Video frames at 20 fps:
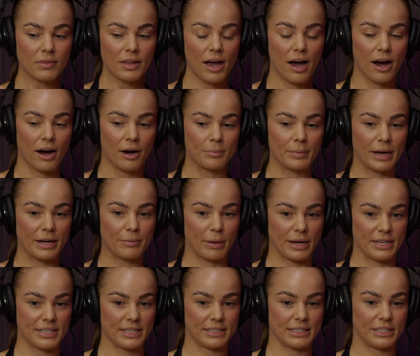Um, and
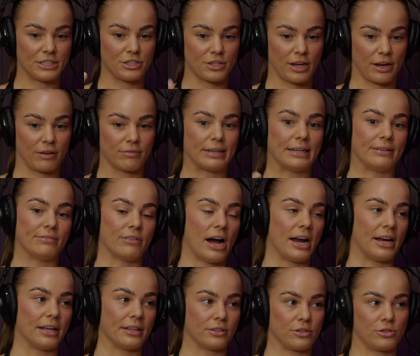basically just like
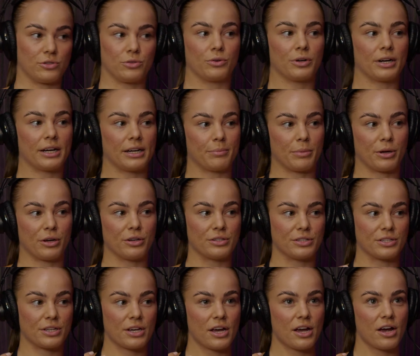rewriting the story
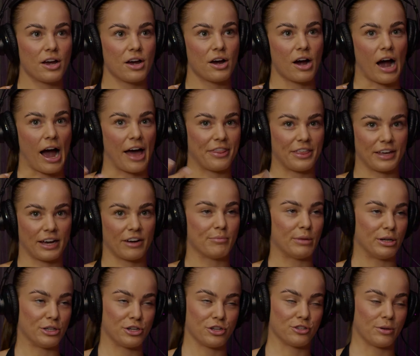because yeah. I think I've
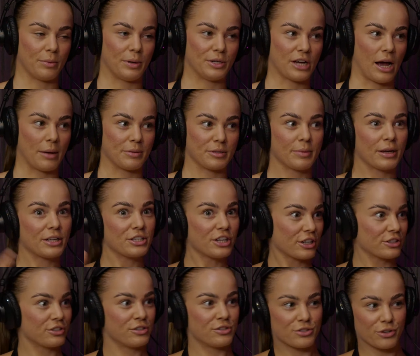mentioned so many times, I'm like,
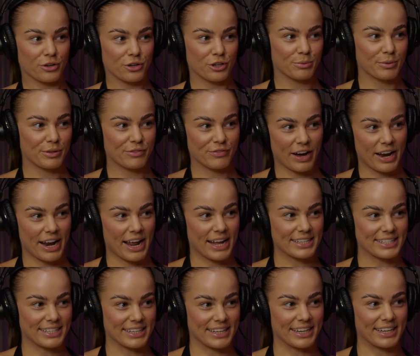Jackson's so good with
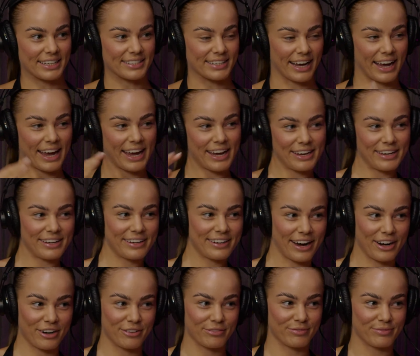finances. Like he
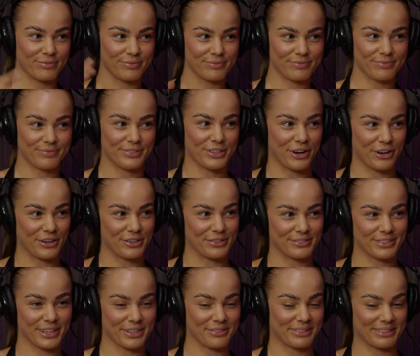kind of you know,
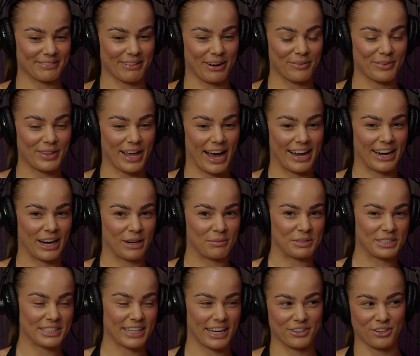does really well with that, and I'm
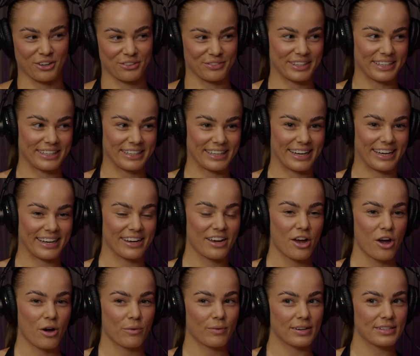just like not really.
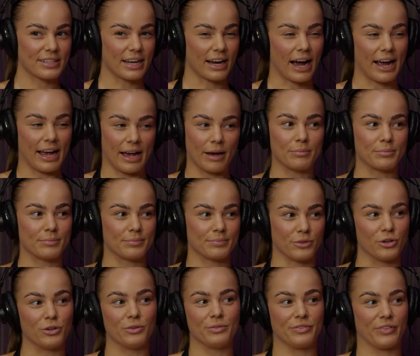Whereas like I am
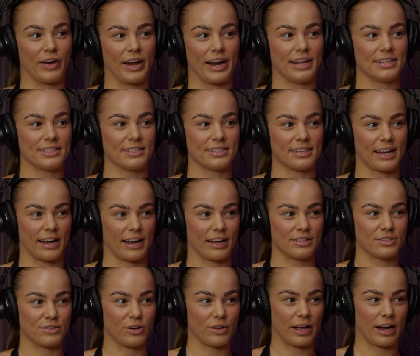good with finances. Like
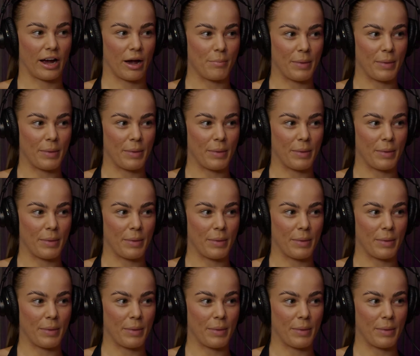it's not like I'm.